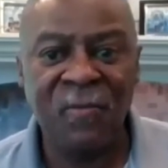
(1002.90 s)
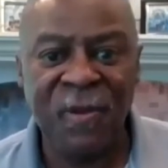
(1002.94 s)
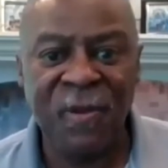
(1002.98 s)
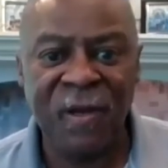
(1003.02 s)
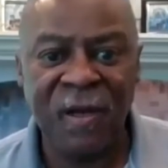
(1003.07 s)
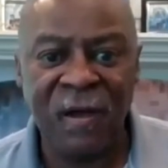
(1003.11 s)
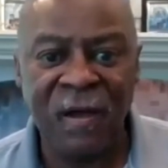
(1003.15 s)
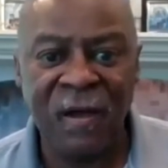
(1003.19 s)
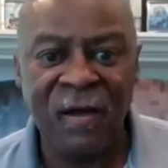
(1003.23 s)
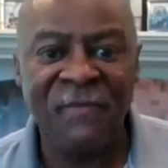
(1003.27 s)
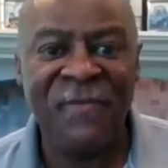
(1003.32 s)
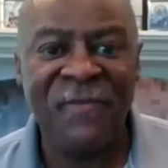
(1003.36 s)
bit
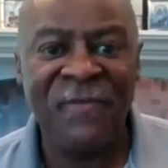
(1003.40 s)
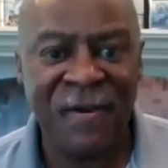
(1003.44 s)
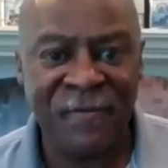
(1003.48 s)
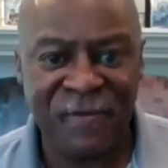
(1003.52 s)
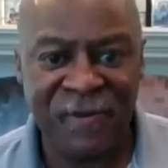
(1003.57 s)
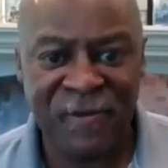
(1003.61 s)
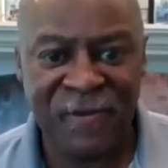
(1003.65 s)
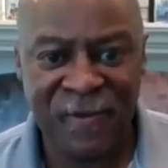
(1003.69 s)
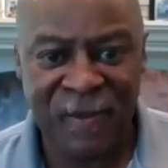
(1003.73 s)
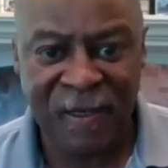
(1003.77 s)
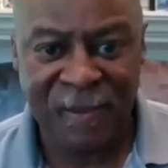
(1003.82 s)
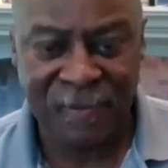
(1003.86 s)
of
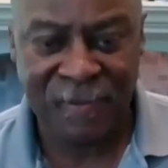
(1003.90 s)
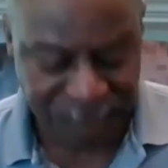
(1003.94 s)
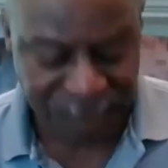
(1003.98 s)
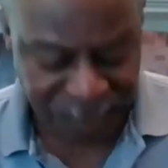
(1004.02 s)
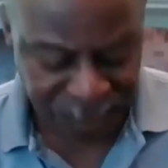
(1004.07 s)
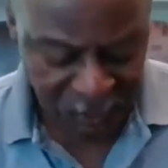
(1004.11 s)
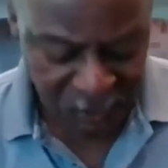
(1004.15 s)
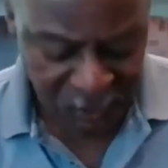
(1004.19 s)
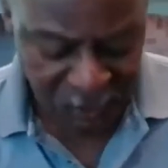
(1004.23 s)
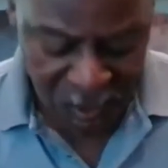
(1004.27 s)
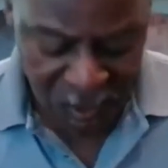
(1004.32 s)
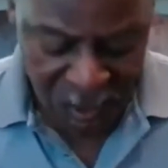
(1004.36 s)
everything.
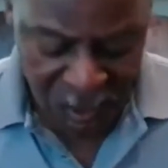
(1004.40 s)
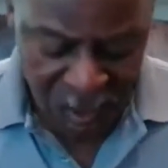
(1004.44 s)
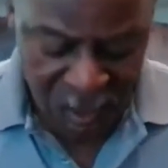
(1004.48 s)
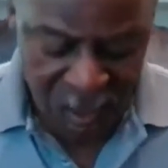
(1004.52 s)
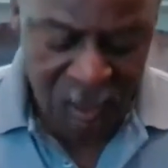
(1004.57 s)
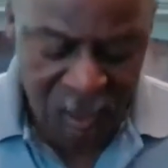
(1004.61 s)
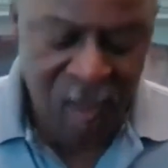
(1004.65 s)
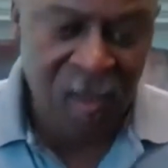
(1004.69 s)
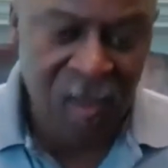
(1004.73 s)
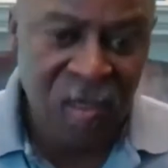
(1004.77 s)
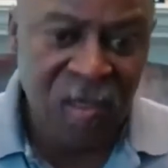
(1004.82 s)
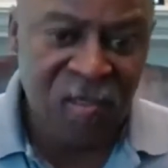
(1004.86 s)

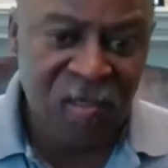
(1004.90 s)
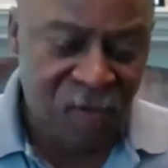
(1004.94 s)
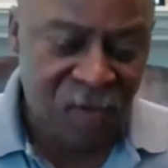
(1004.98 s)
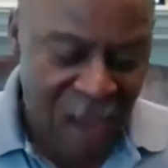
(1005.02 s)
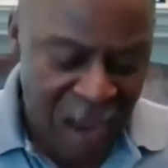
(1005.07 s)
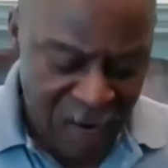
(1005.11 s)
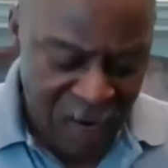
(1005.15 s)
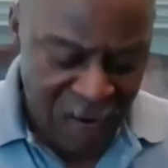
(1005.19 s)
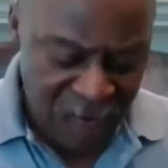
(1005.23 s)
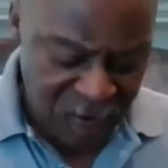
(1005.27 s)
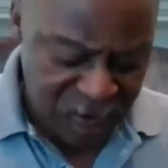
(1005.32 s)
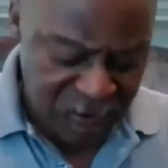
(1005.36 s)
So
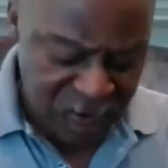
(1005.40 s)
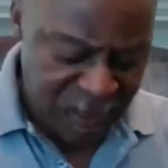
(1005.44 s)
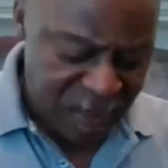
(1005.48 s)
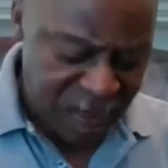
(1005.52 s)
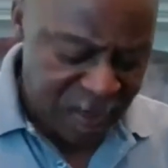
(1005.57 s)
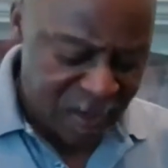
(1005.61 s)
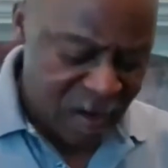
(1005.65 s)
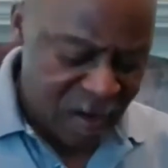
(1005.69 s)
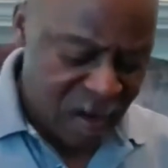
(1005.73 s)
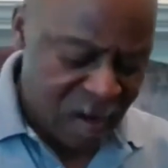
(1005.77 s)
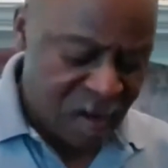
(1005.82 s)
I will take